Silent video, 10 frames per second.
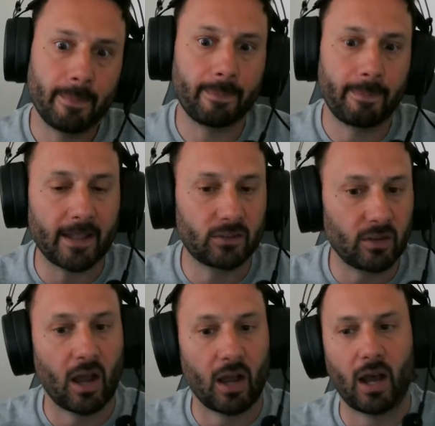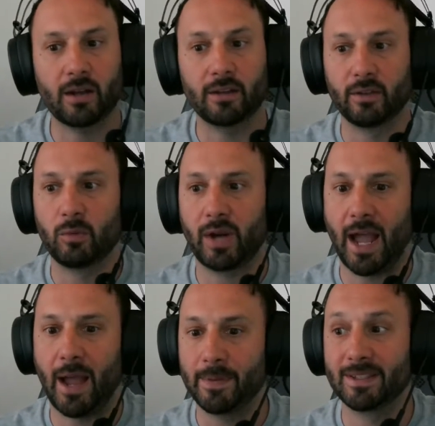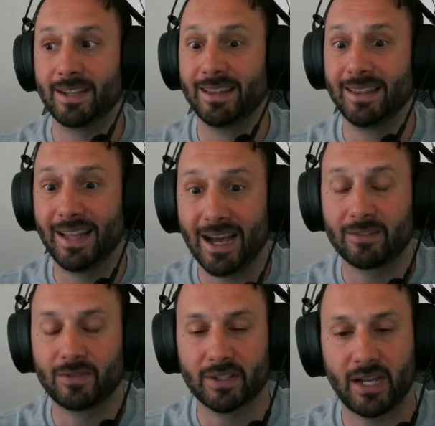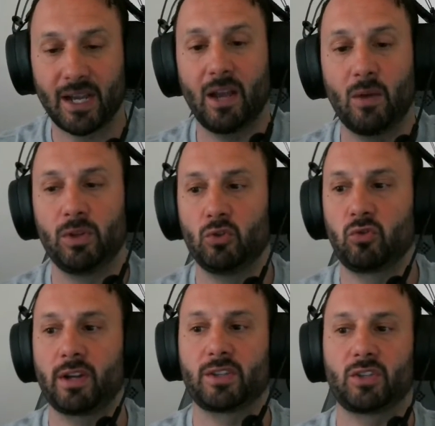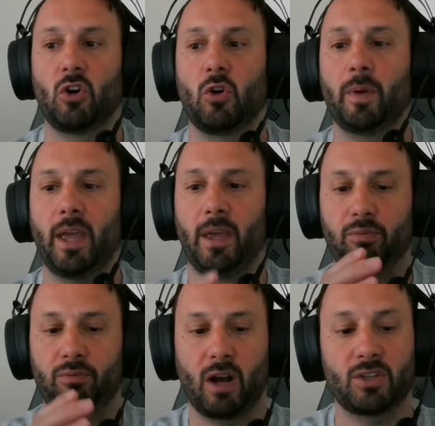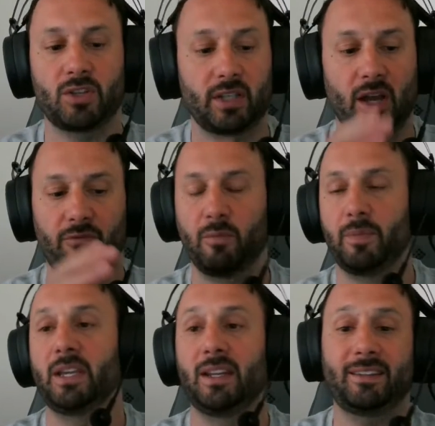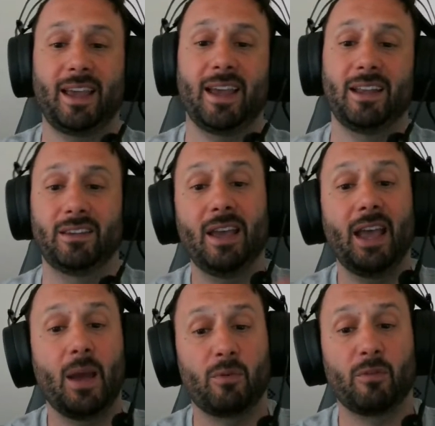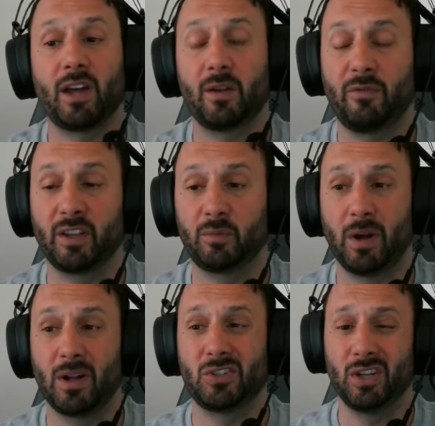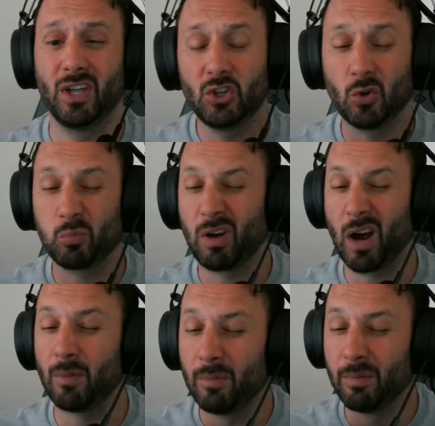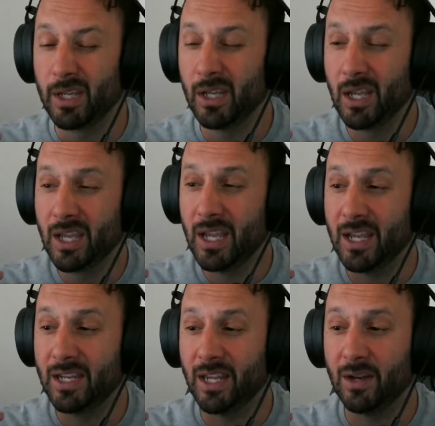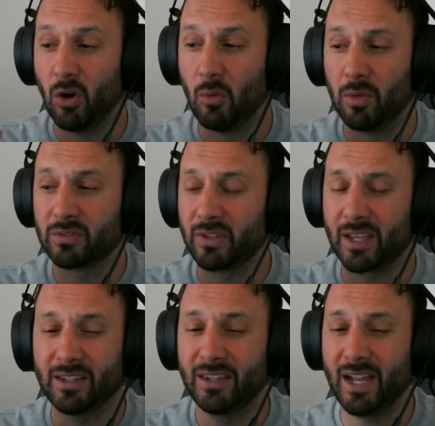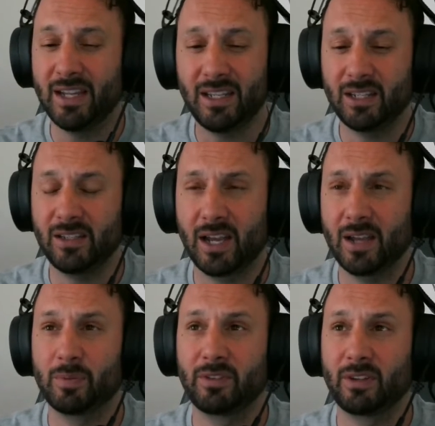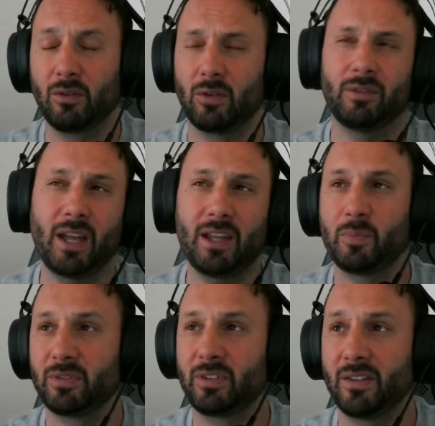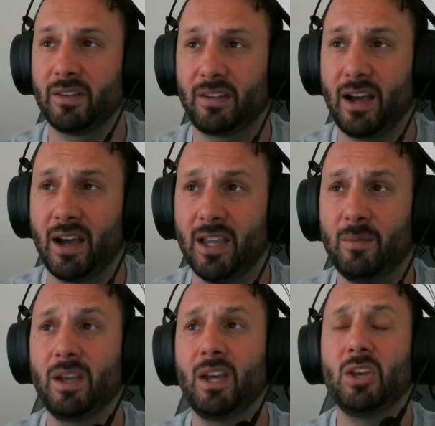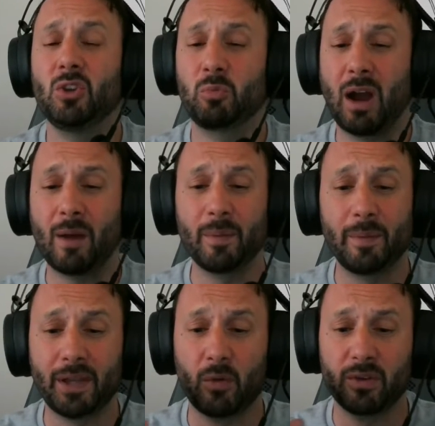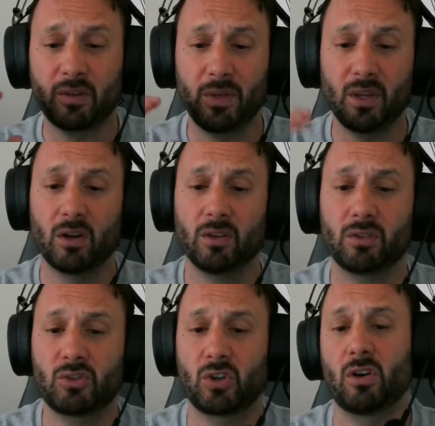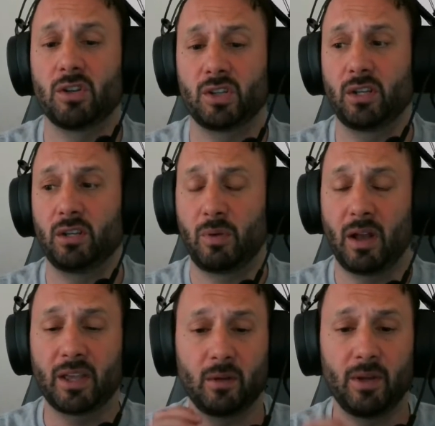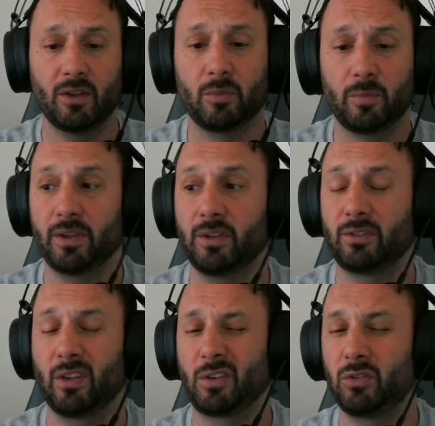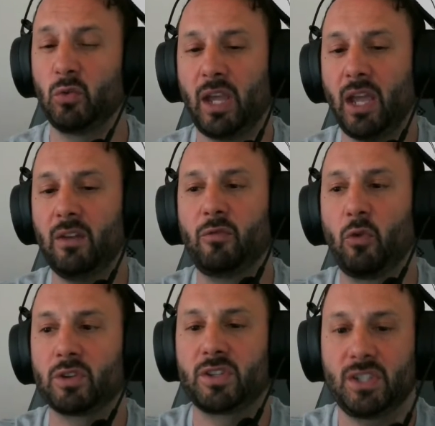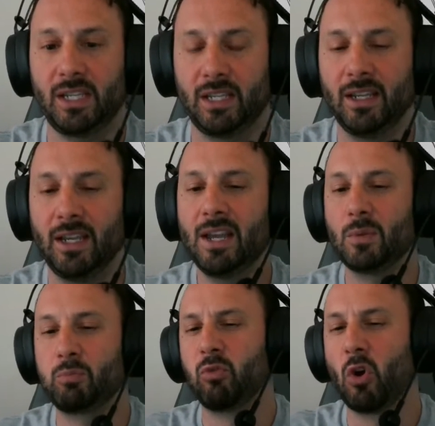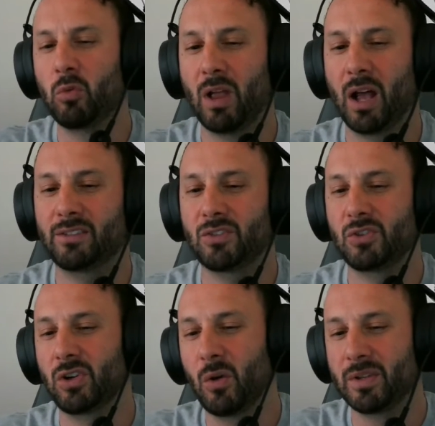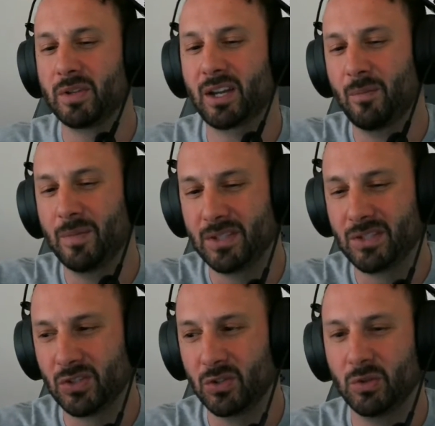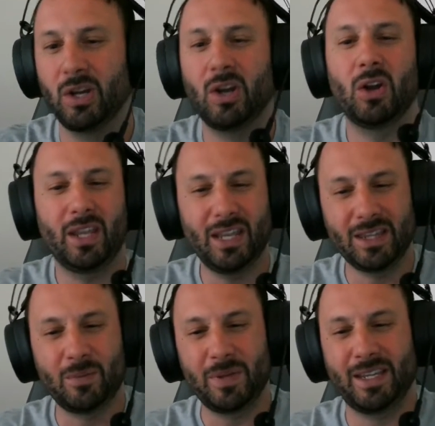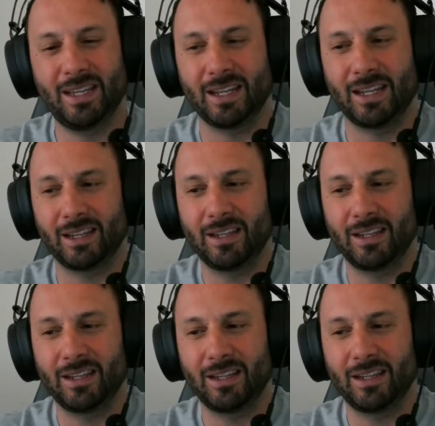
That's honestly what happens a lot of the time when you try to scope a project out from beginning to end and provide a fixed budget. You're probably in almost like 99% or 90% of the time, you're probably going to be undercharging. You're probably going to be underbilling yourself because you can't foresee the roadblocks that you're going to come into in the beginning.